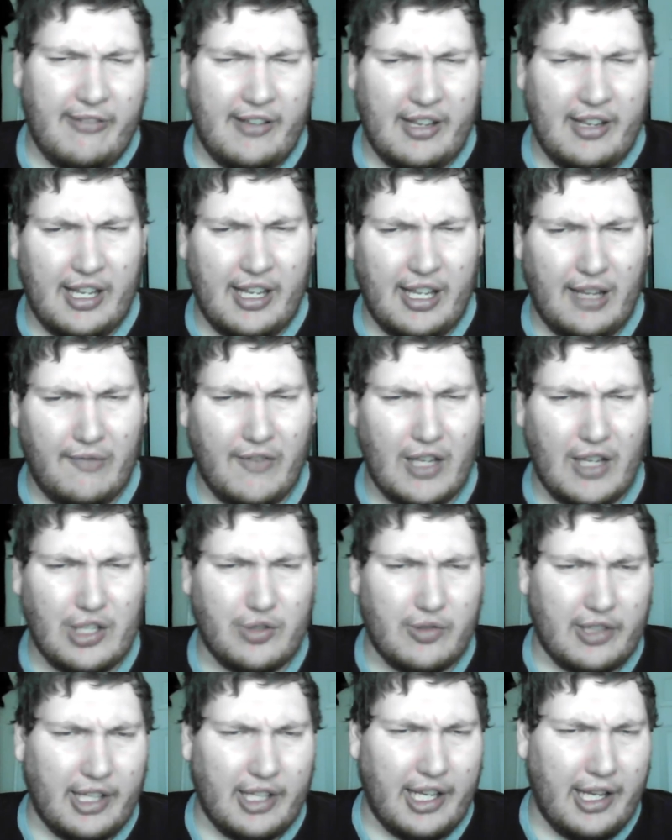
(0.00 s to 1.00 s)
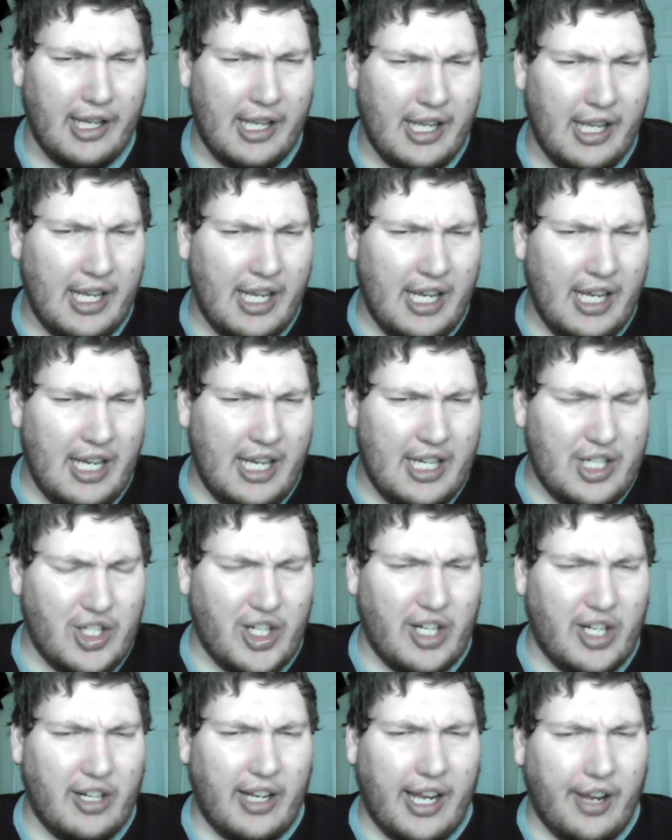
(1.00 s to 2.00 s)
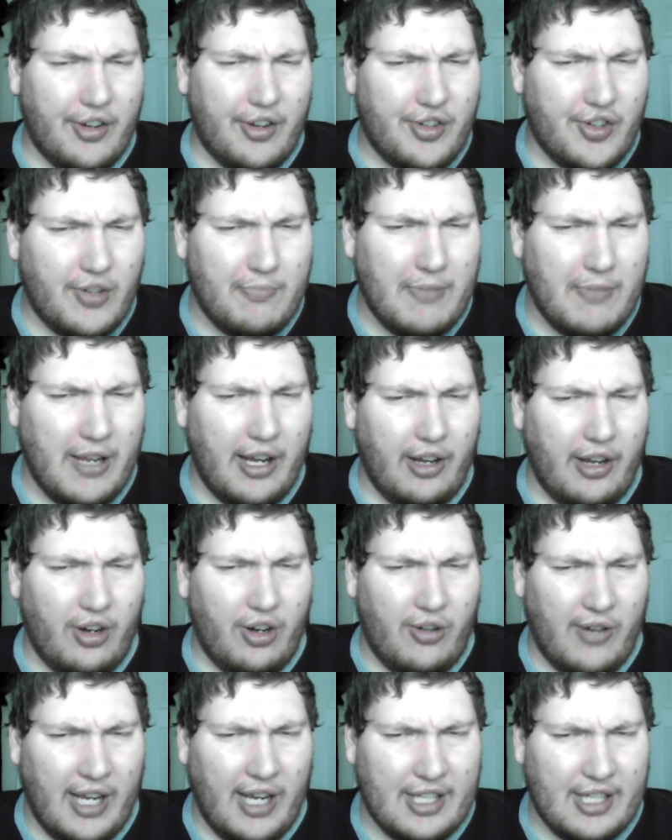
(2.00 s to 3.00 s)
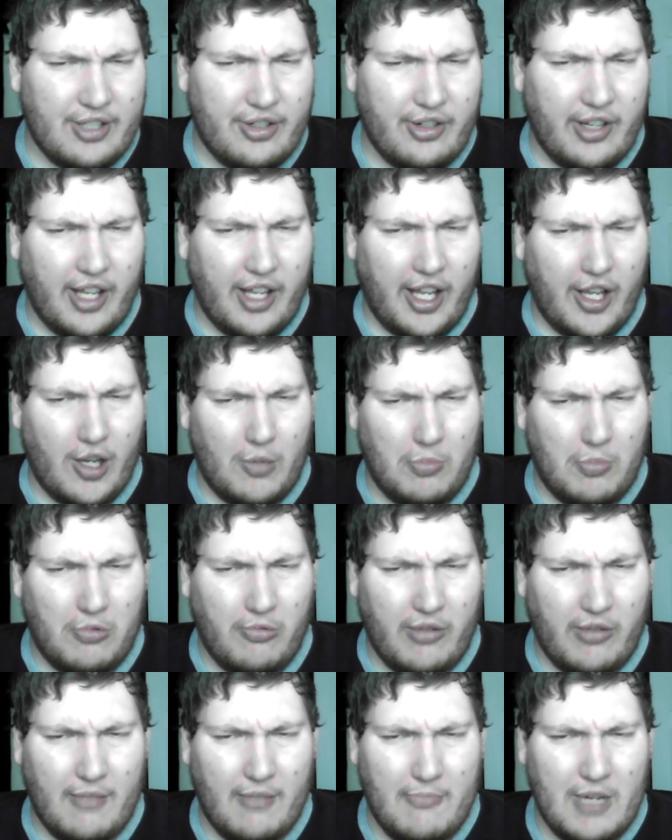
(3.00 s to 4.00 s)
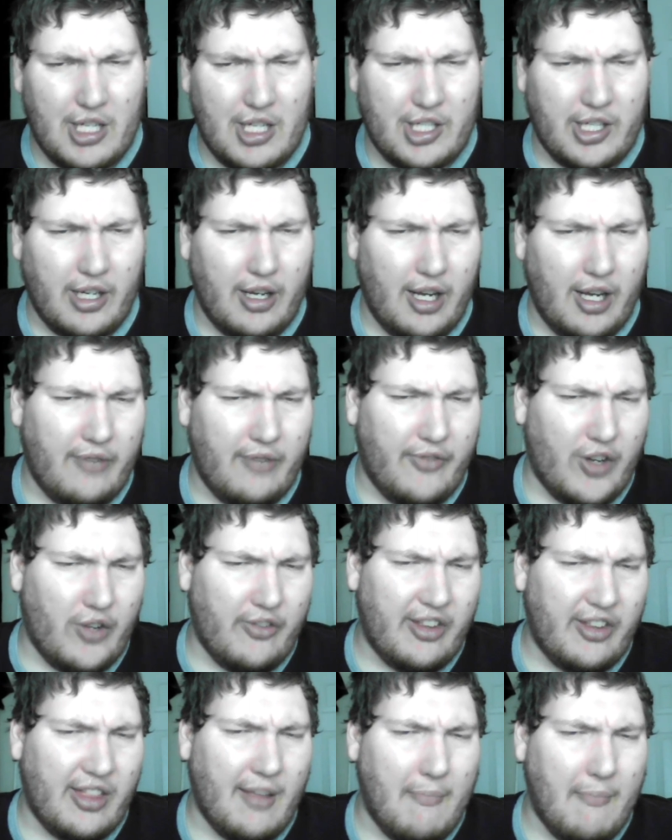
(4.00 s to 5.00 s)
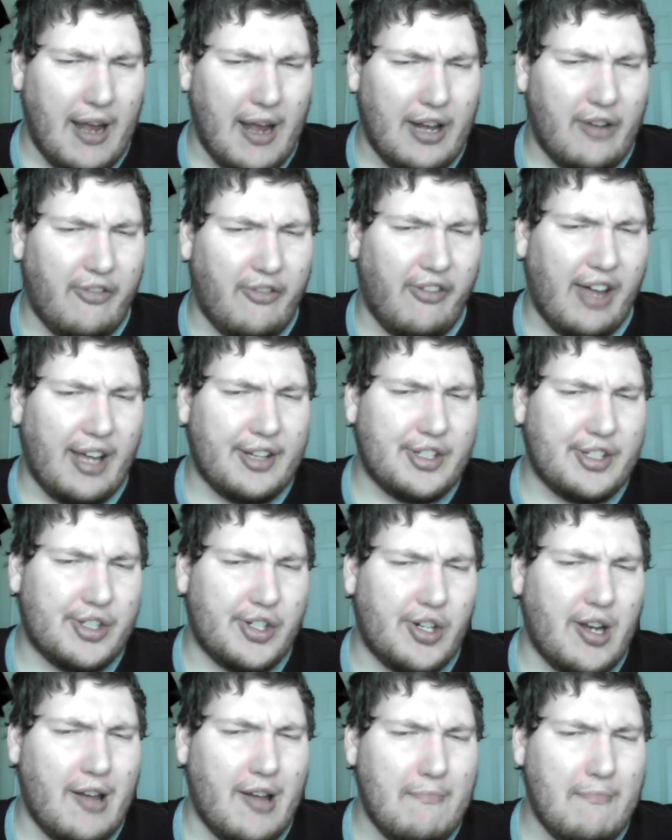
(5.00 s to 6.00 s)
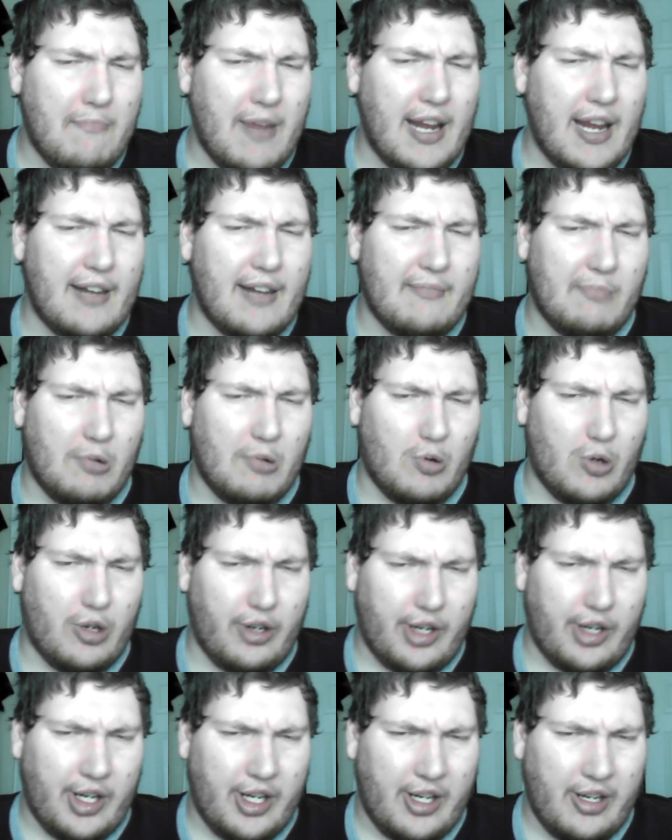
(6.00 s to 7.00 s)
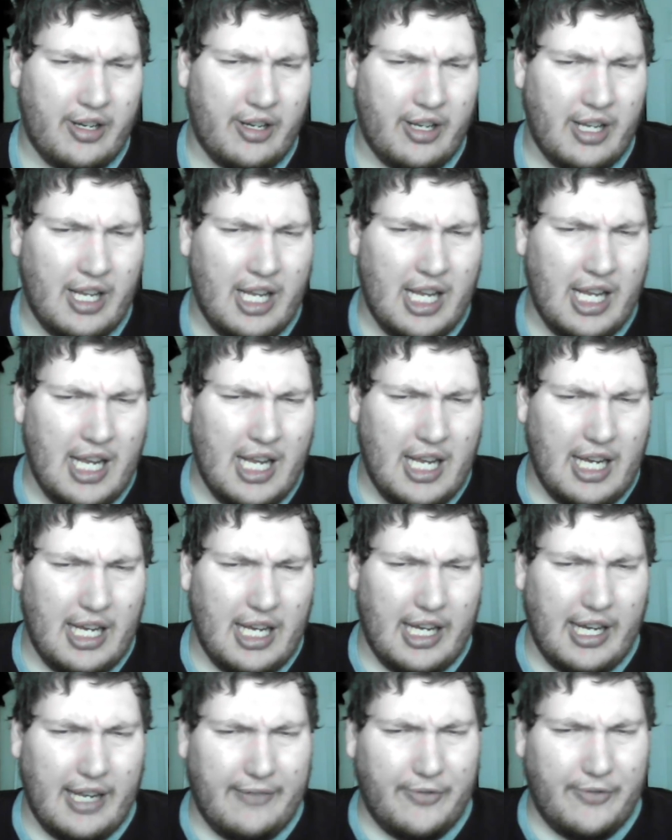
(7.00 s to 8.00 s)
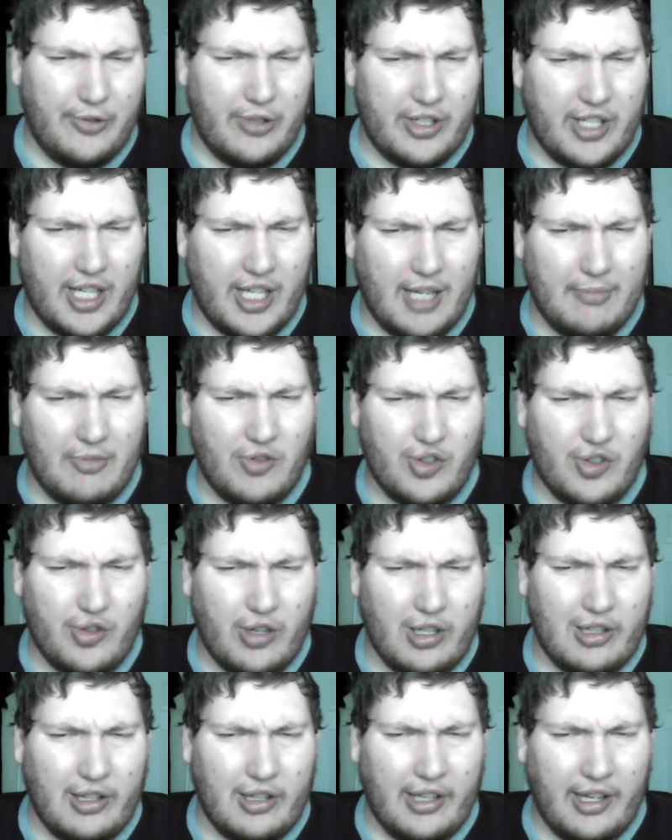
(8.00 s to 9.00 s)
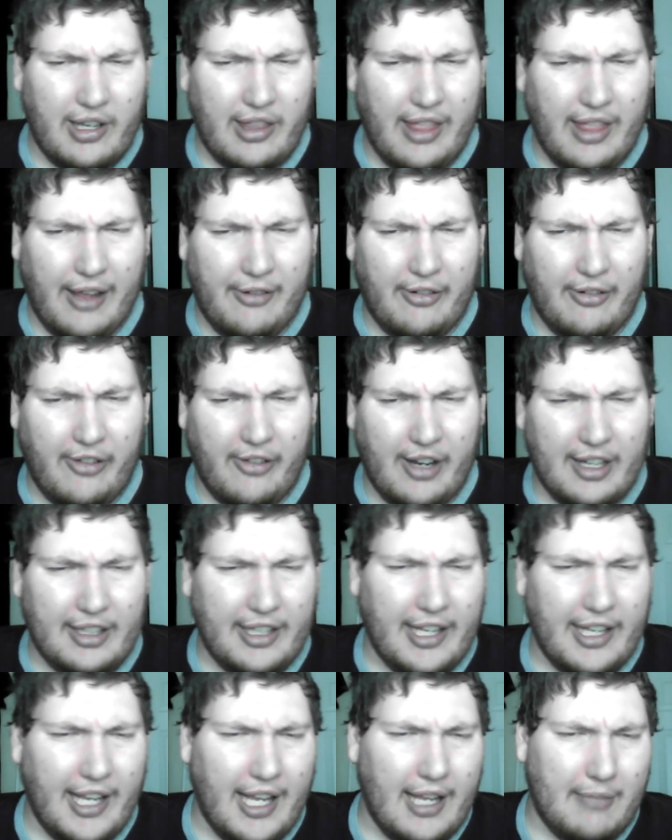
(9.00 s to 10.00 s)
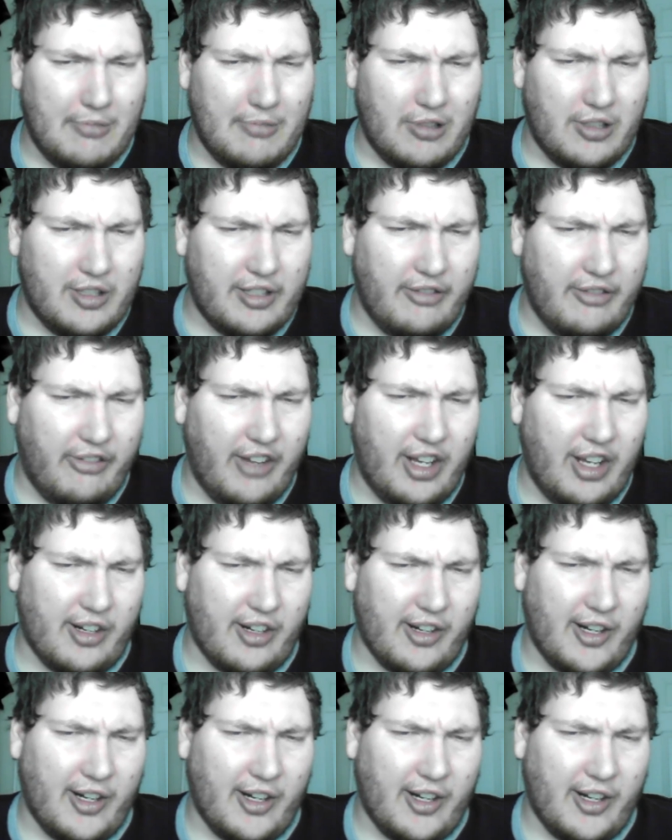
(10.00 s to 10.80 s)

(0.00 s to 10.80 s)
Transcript: Eventually, she encountered Bean, who asked her to help with a mission involving the manufactured Beanborg. And after a time of struggling, they were finally able to defeat her.